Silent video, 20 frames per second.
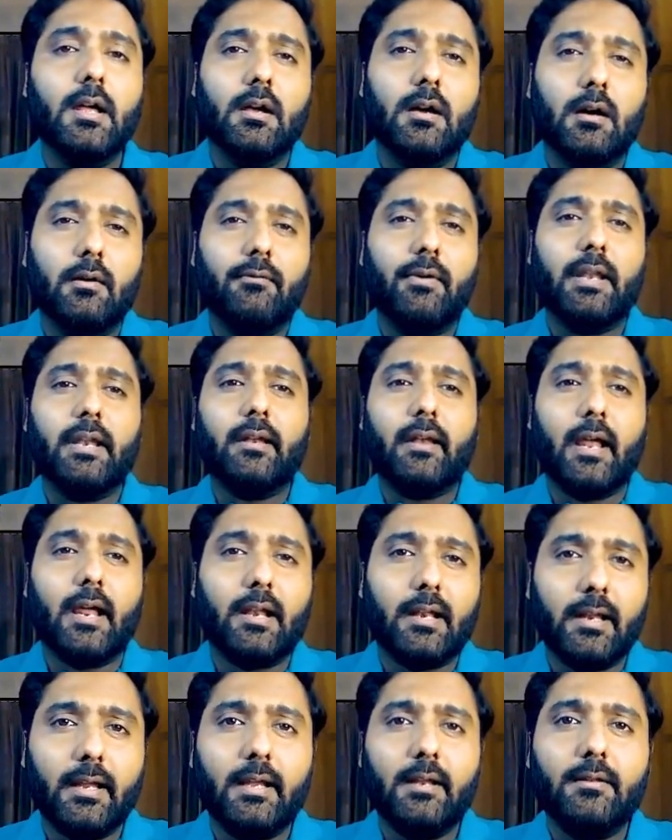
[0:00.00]
Very
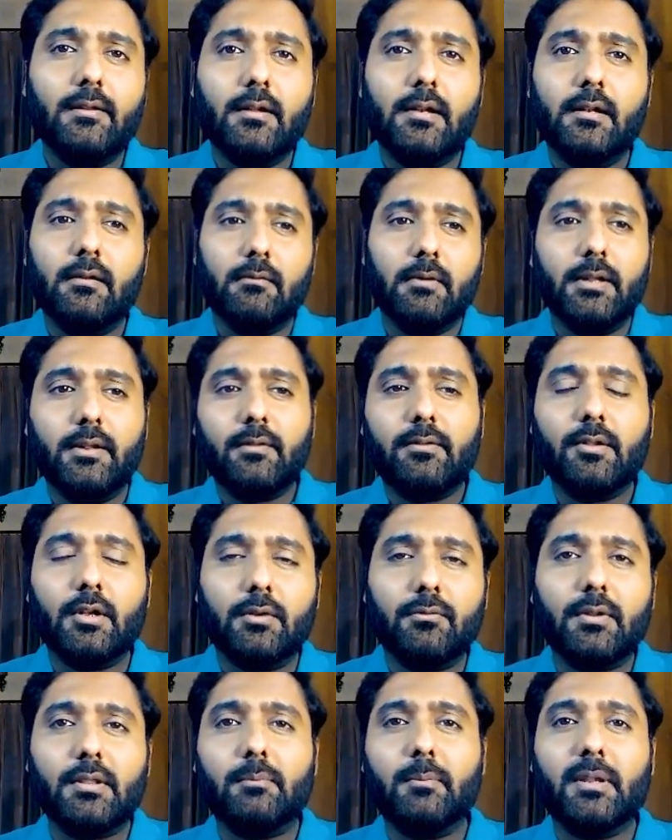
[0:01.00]
rarely in the
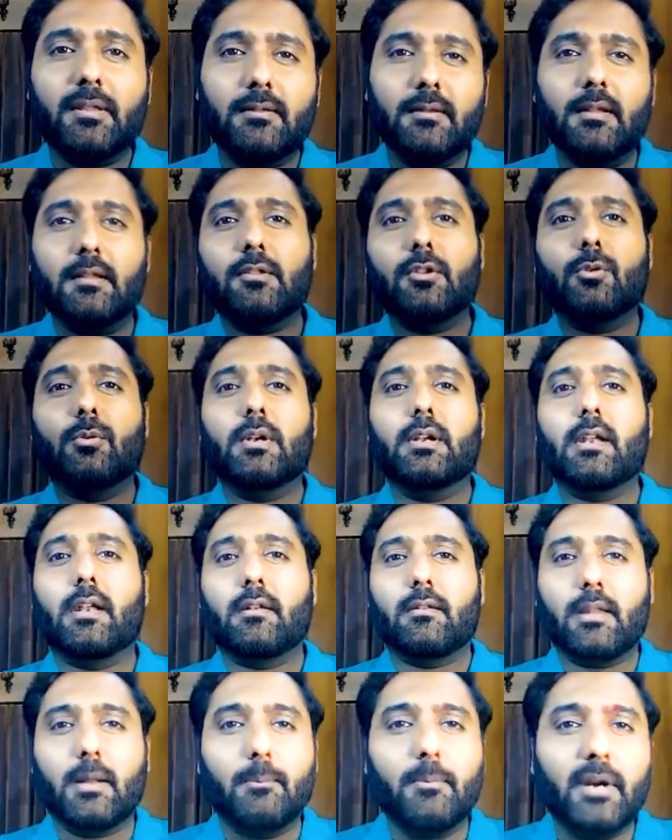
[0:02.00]
service business,
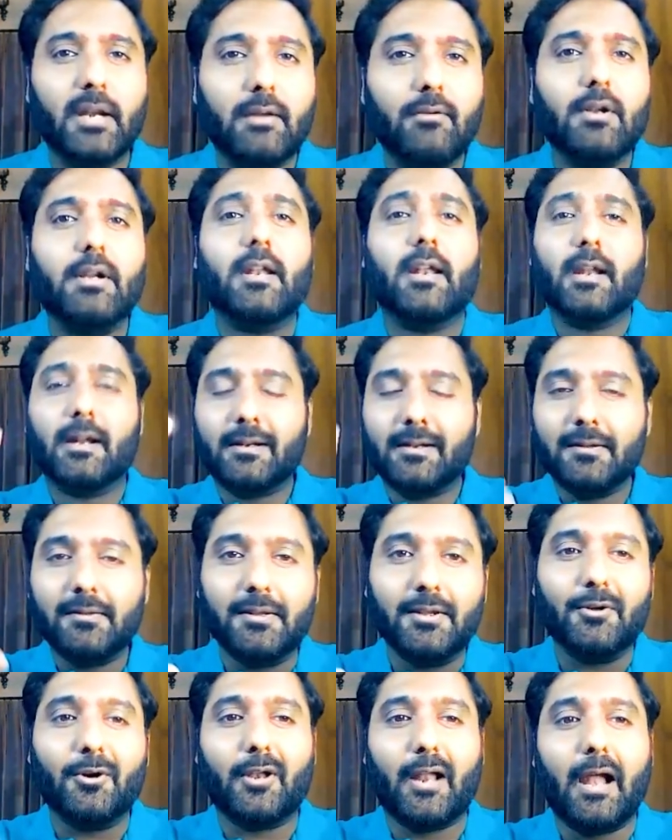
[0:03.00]
somebody will directly
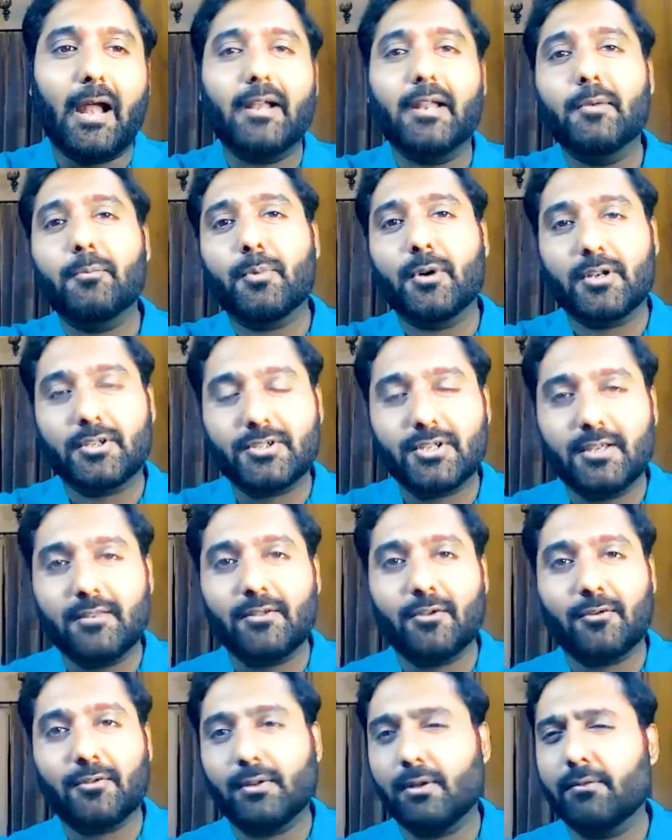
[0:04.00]
see your ad and purchase
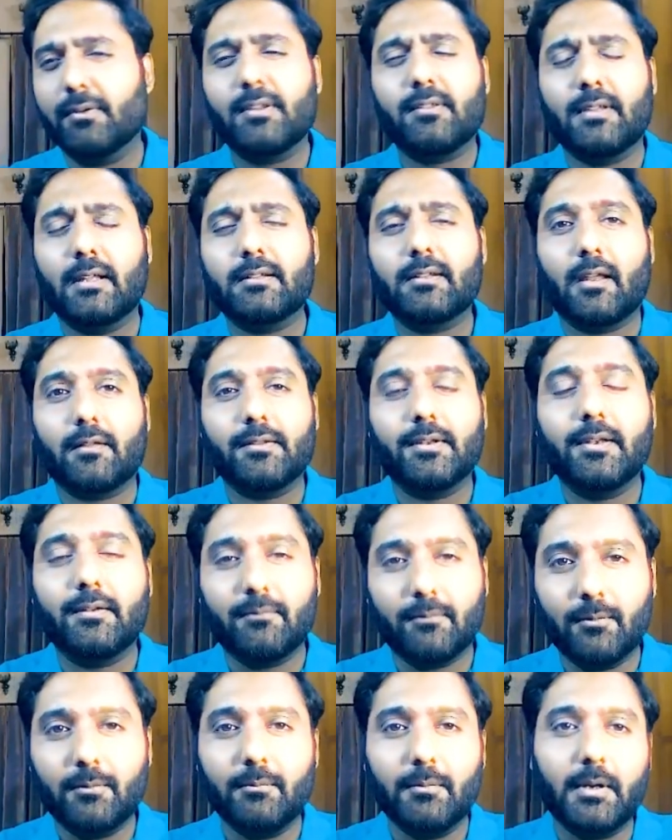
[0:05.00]
your service. It
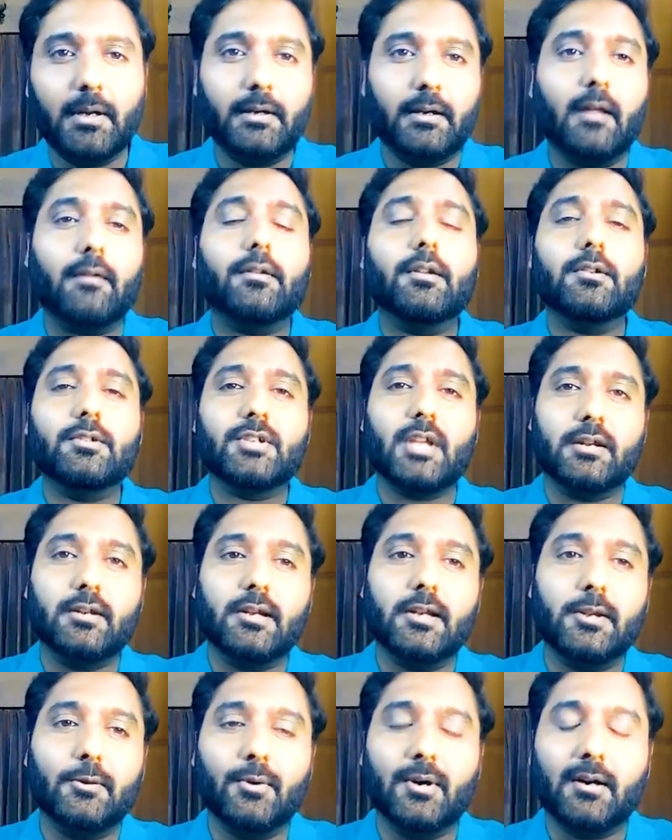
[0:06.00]
doesn't
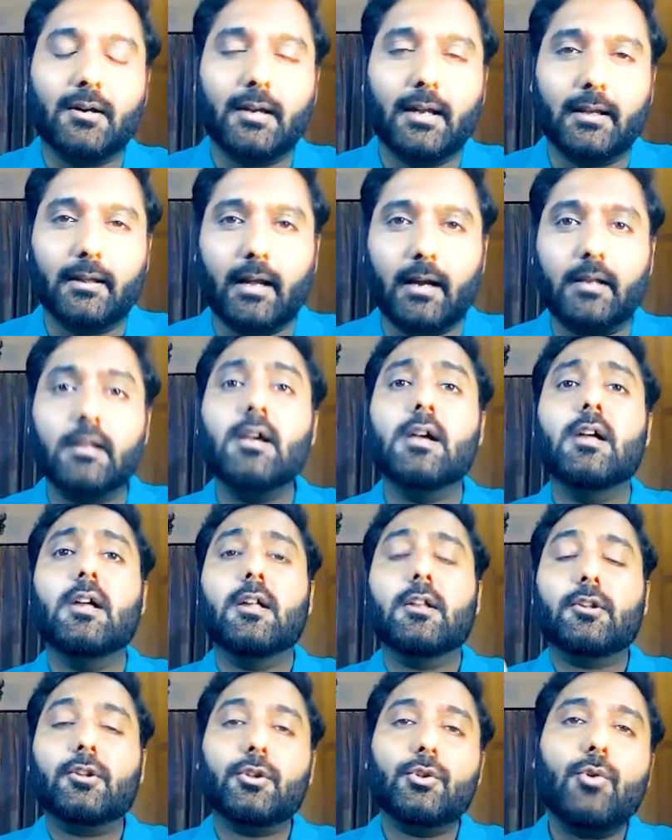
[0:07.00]
generally work like that.
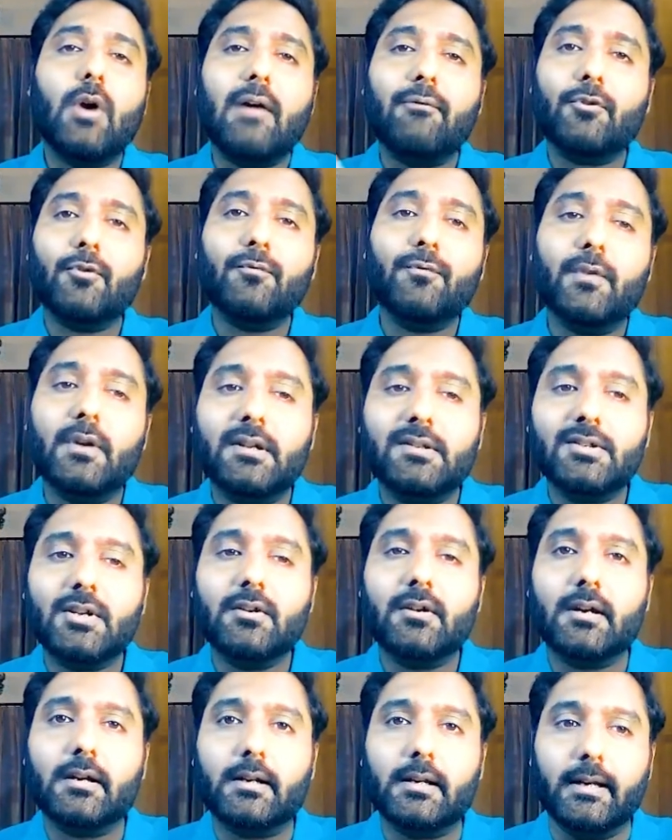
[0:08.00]
So you have to first
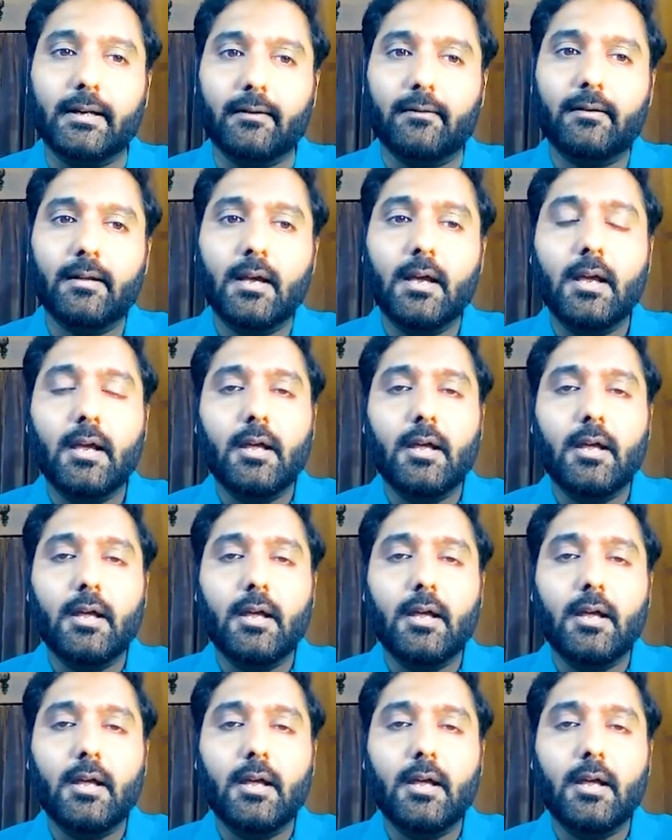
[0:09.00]
generate leads.